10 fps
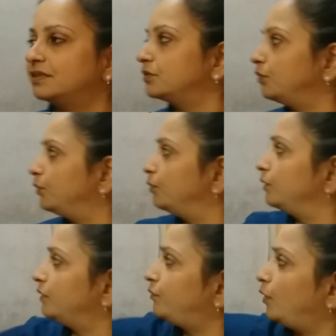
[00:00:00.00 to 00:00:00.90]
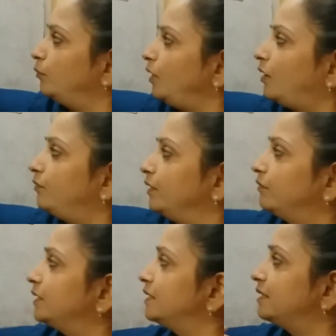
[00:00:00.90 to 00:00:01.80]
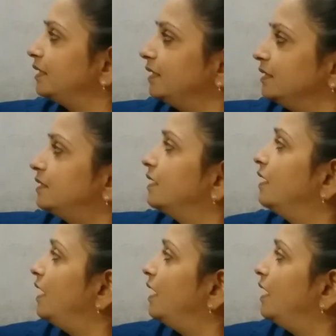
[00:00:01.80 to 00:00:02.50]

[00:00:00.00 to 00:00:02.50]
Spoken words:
So the formula of inverse says